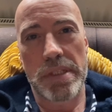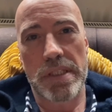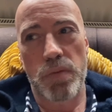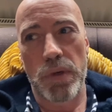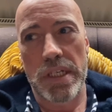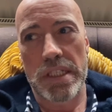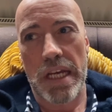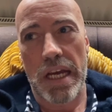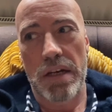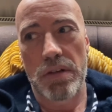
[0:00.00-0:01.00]
It's weird
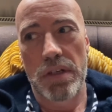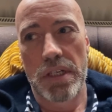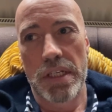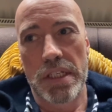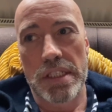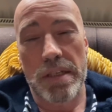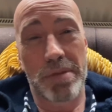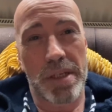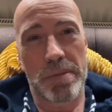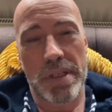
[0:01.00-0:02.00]
how
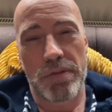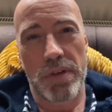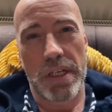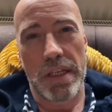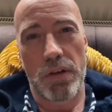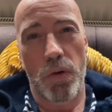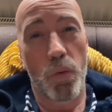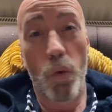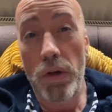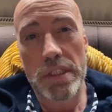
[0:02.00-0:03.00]
sometimes I've really not
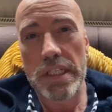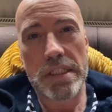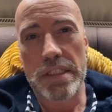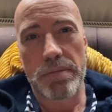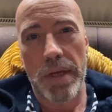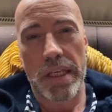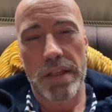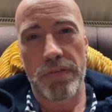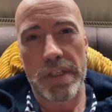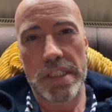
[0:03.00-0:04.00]
wanted to make
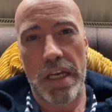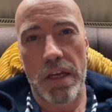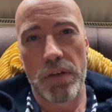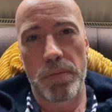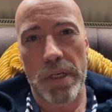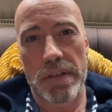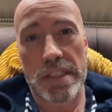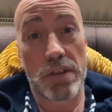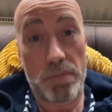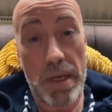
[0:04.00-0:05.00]
the video, but I
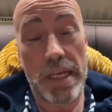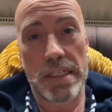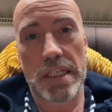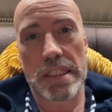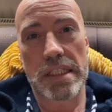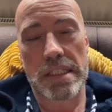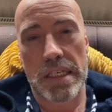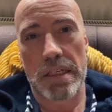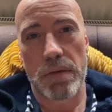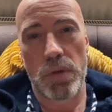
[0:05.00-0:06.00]
still made it because I
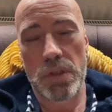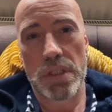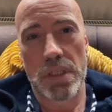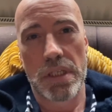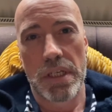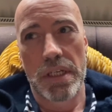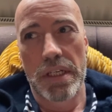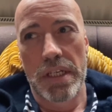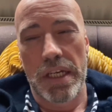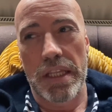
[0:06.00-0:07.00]
said I would.
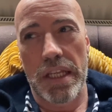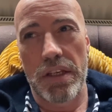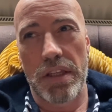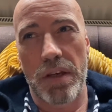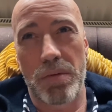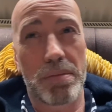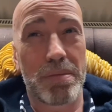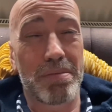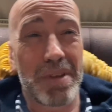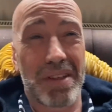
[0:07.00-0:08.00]
And then you think, well,
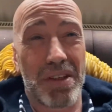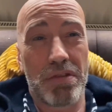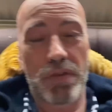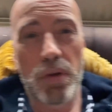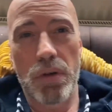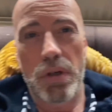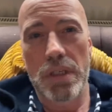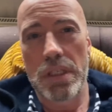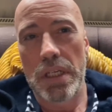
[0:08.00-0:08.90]
but who for?